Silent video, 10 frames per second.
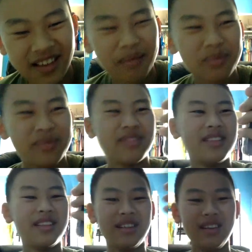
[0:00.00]
I'm
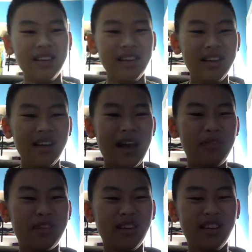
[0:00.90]

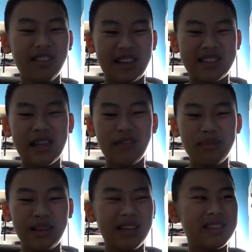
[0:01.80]
after like 7
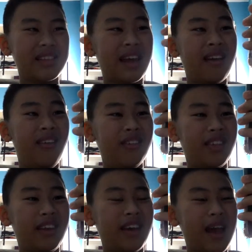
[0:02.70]
minutes. I'm
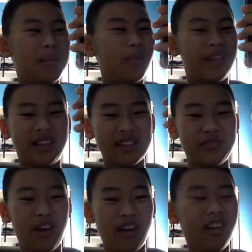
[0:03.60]
only this
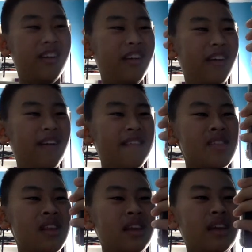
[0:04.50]
far.
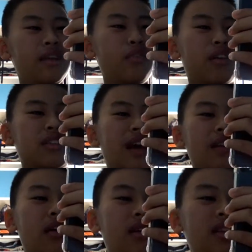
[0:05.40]
If you're an
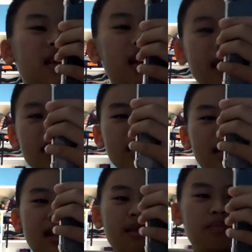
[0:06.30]
entitled
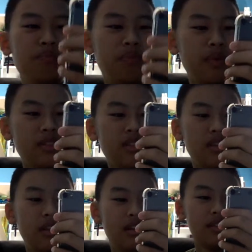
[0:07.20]
entity,
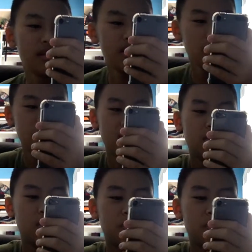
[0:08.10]
business associate, or